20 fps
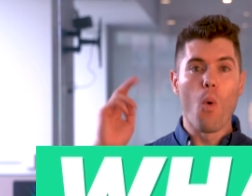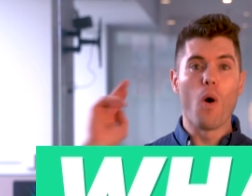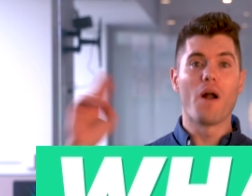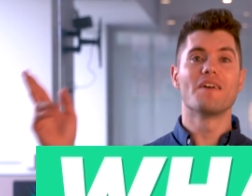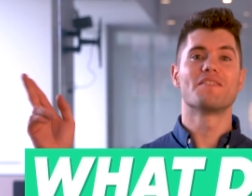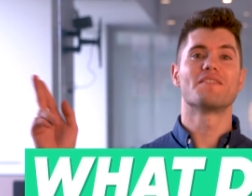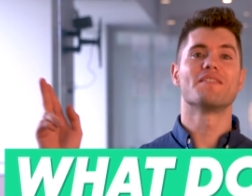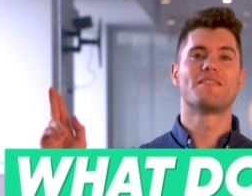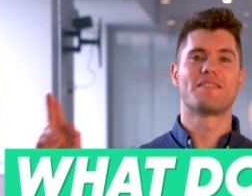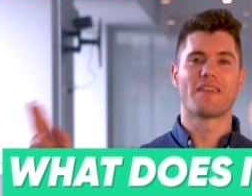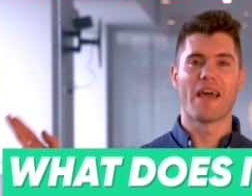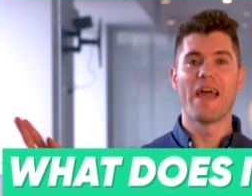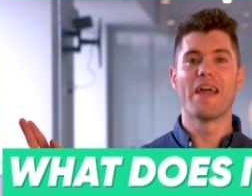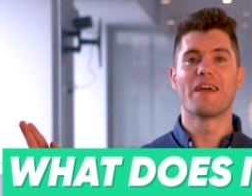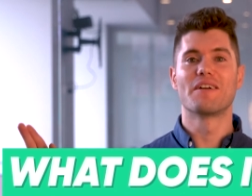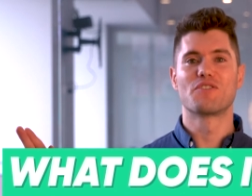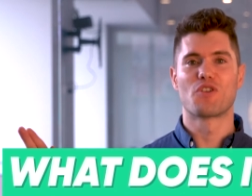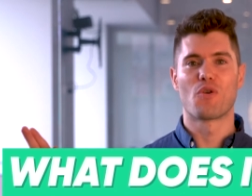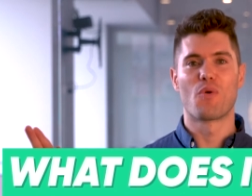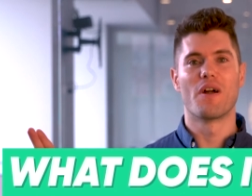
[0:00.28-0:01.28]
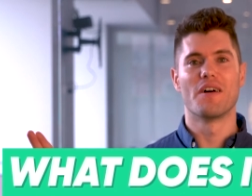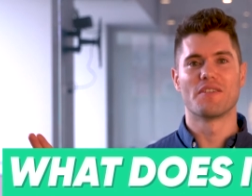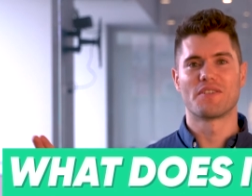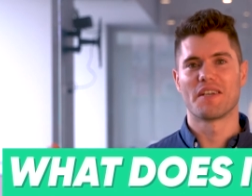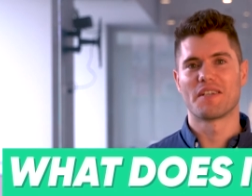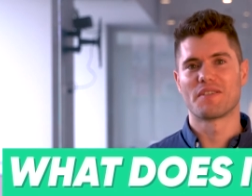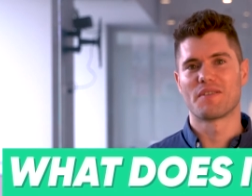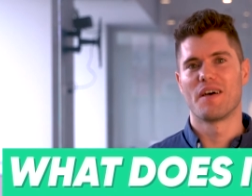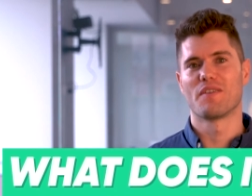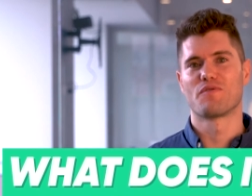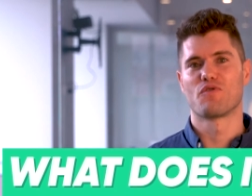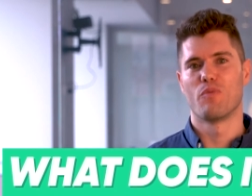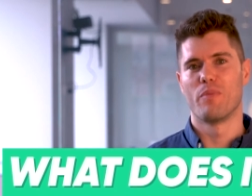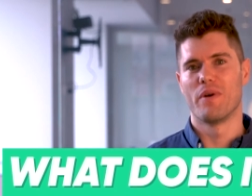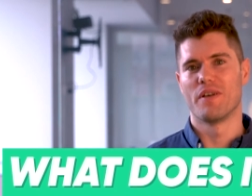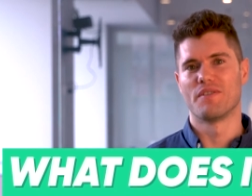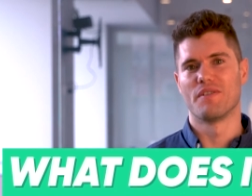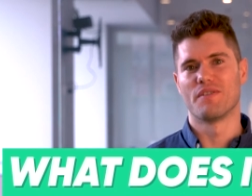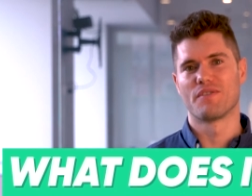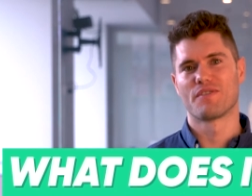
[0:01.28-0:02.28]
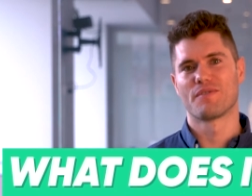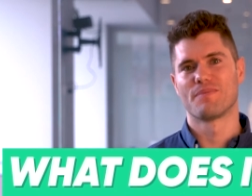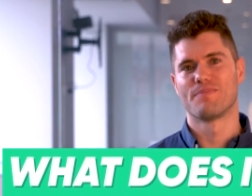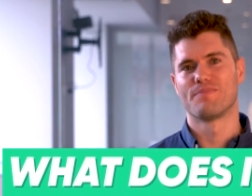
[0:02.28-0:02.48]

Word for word: What does it take to run a successful business?